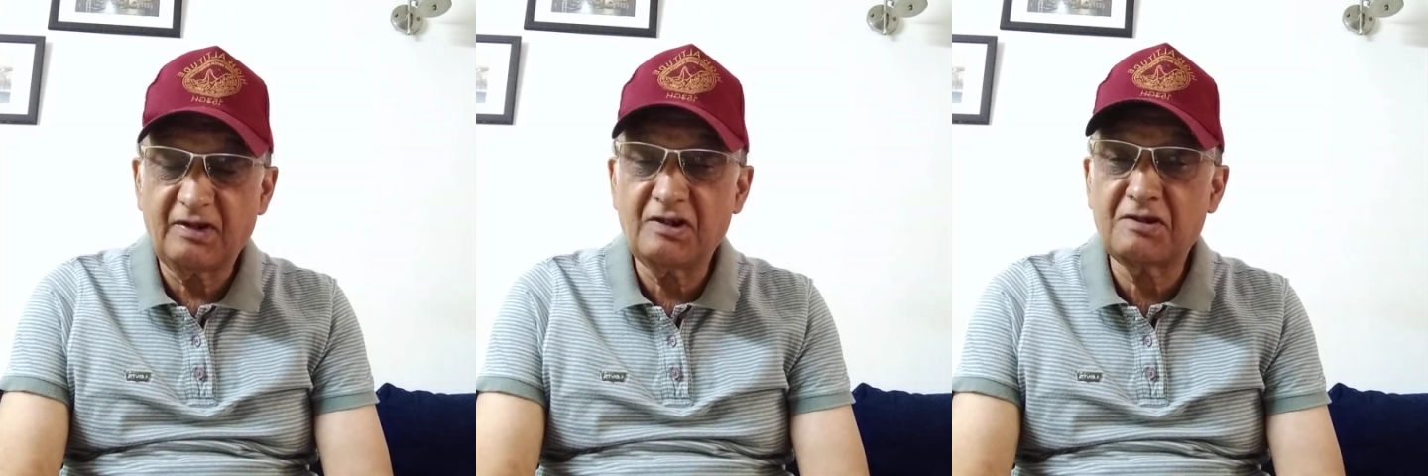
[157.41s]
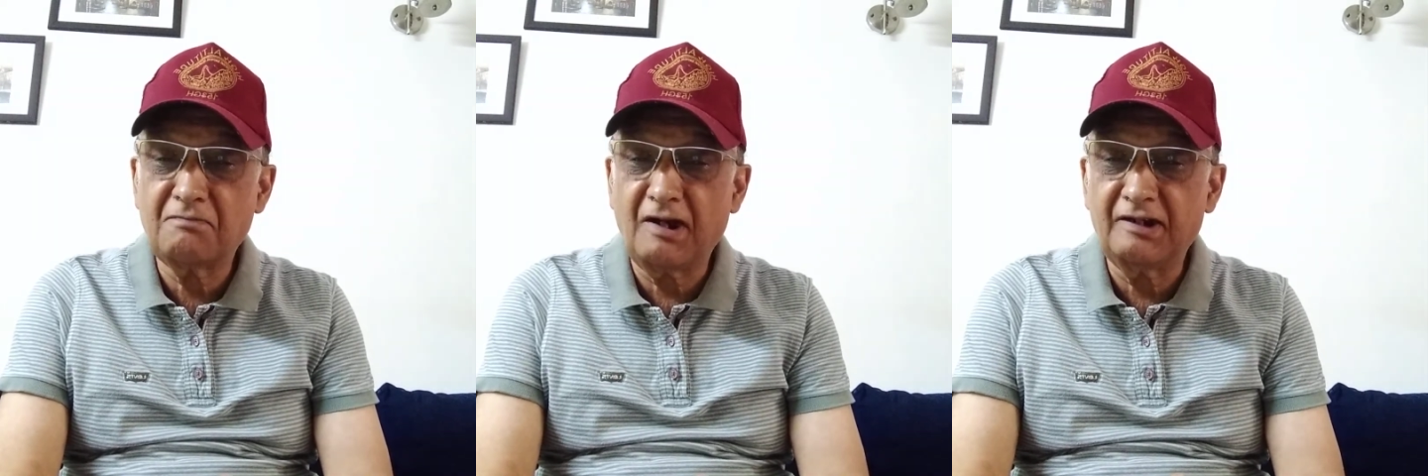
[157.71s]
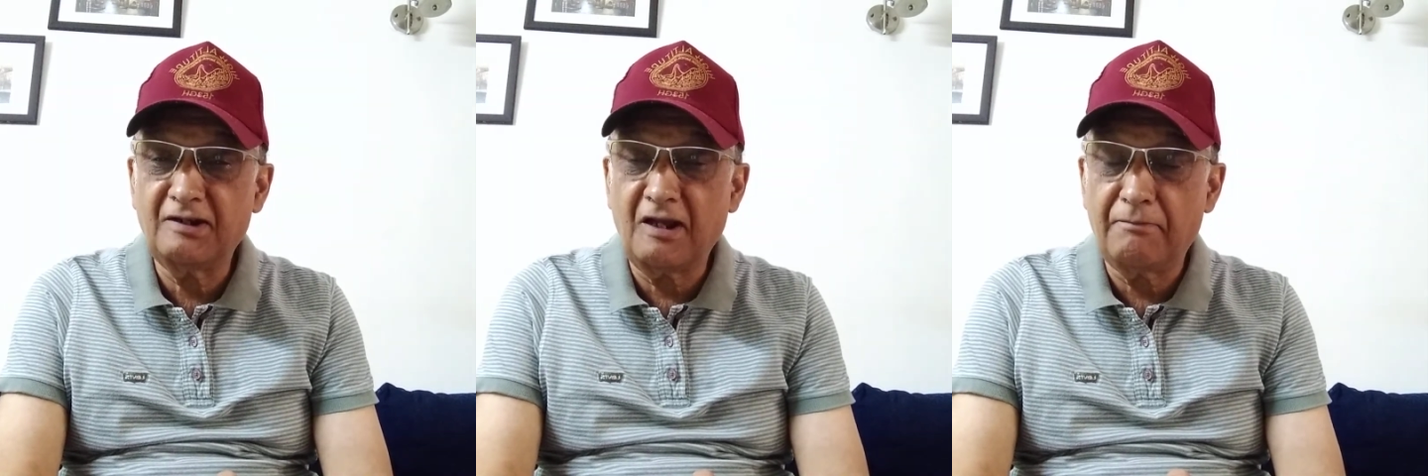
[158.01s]
is by
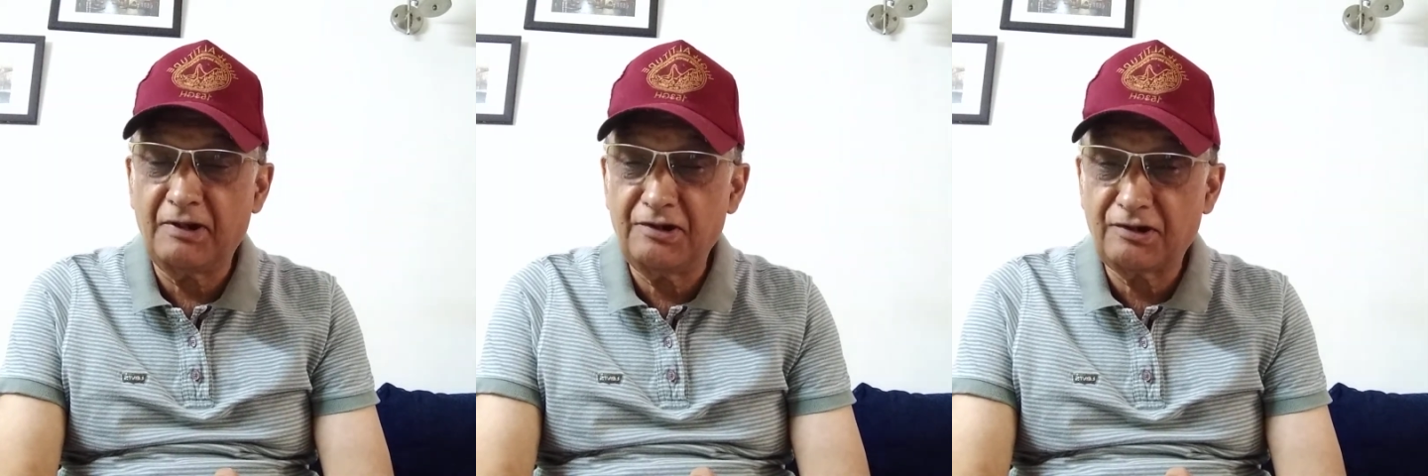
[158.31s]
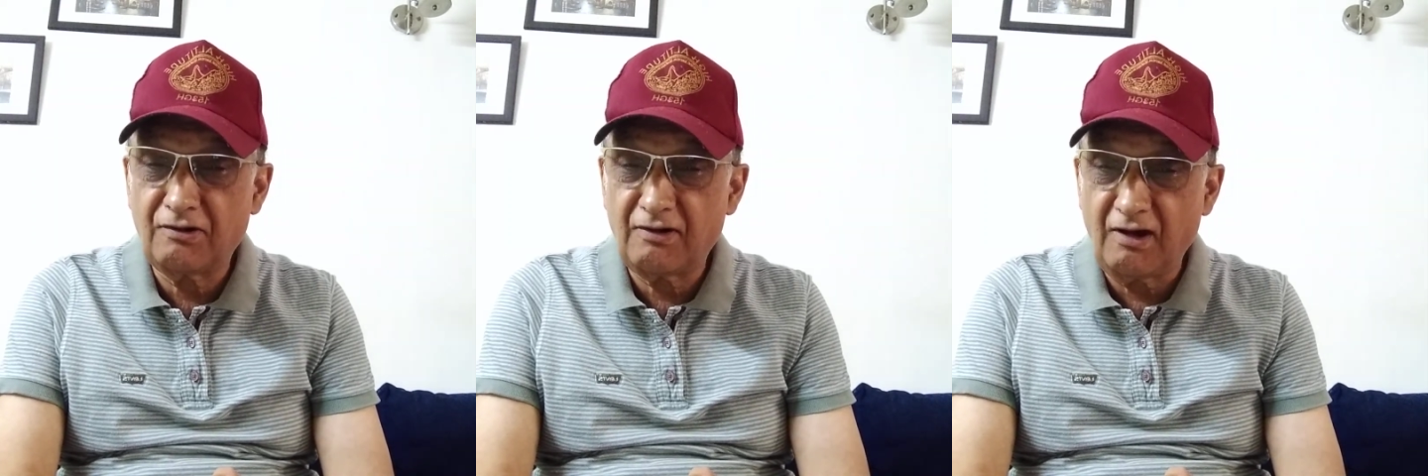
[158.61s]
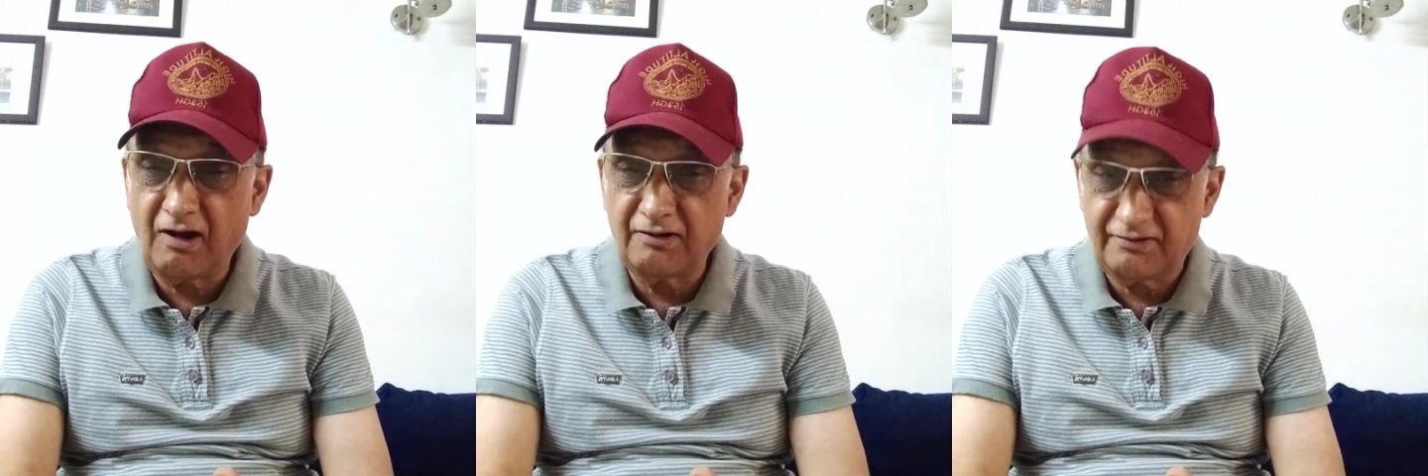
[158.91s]
the appendicular
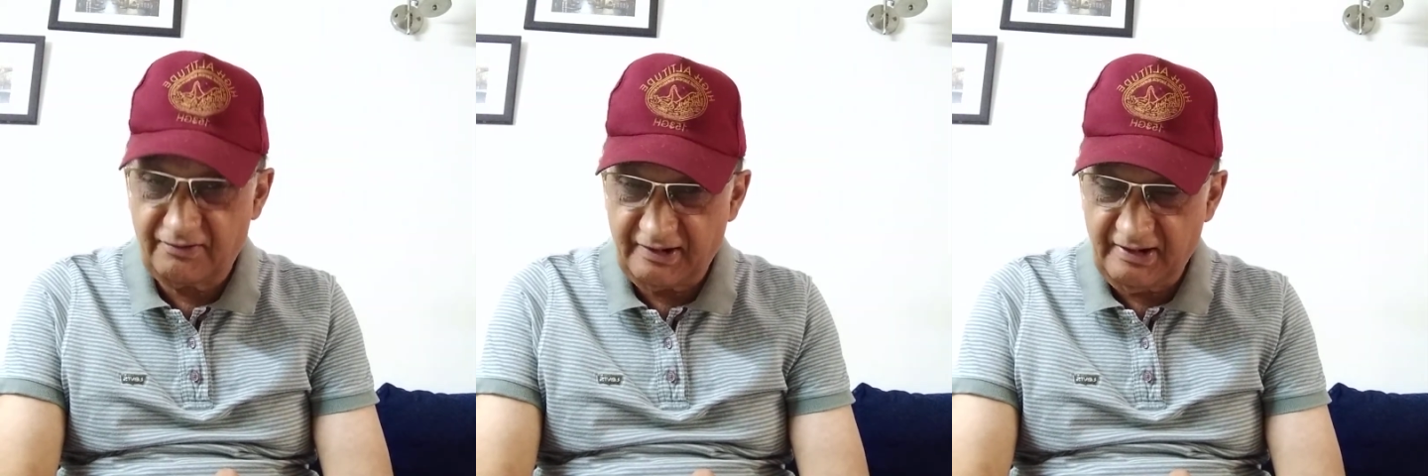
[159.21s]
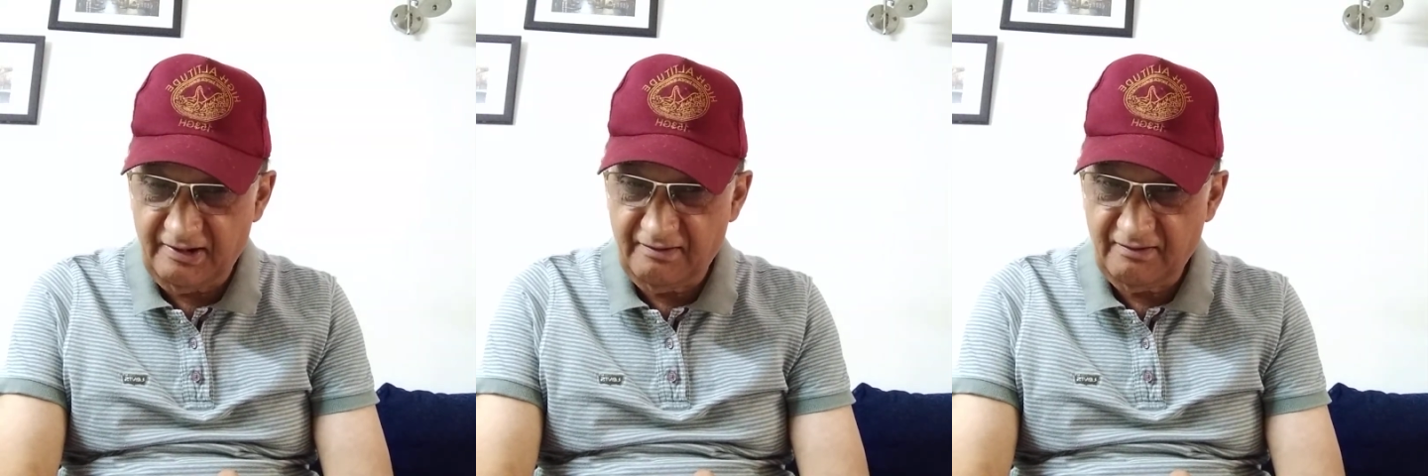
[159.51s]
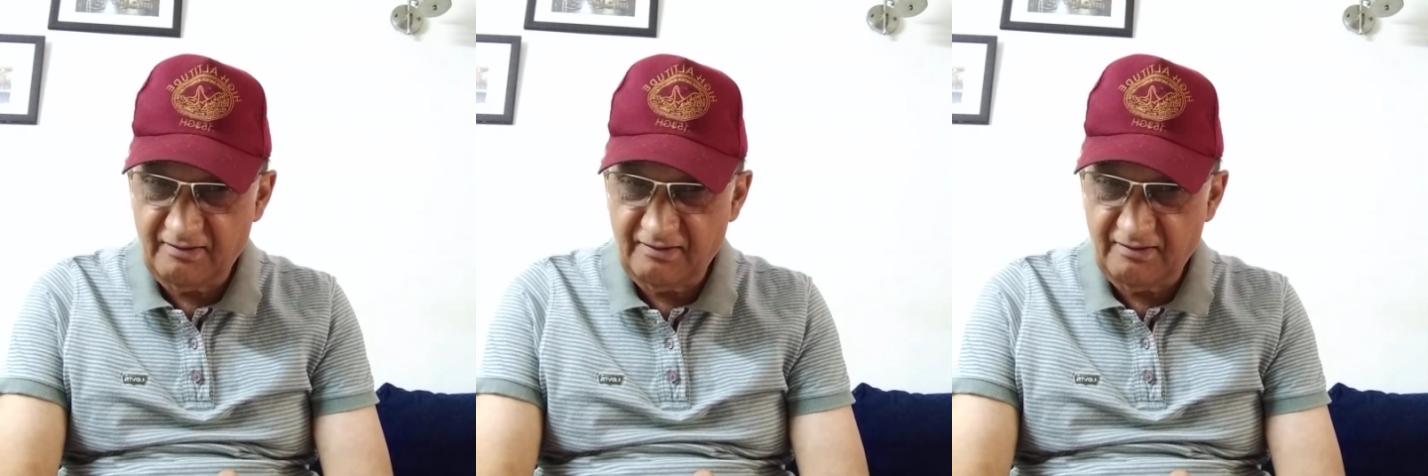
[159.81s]
artery,